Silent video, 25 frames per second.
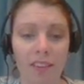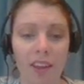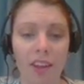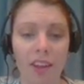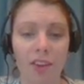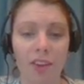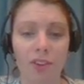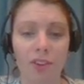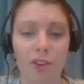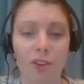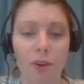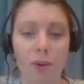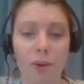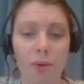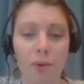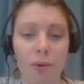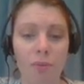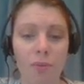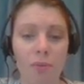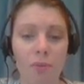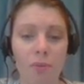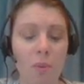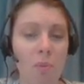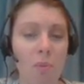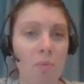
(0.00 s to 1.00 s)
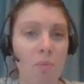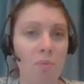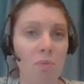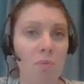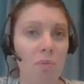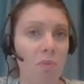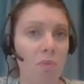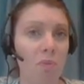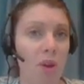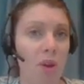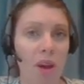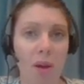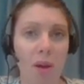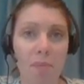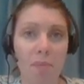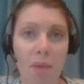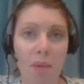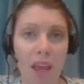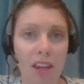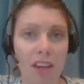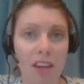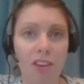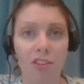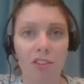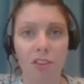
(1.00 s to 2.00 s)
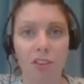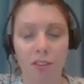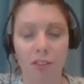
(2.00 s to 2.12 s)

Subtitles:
So a manager,